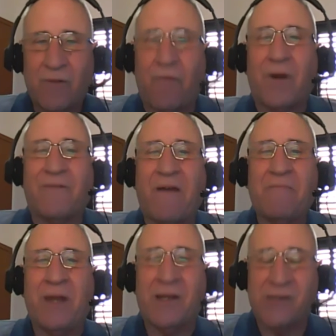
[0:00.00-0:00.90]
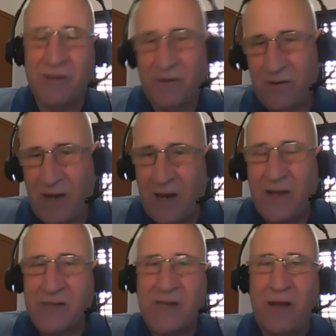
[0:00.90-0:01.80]
45 minutes? And
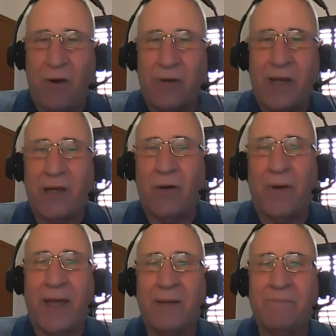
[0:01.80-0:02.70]
they say, okay, go ahead.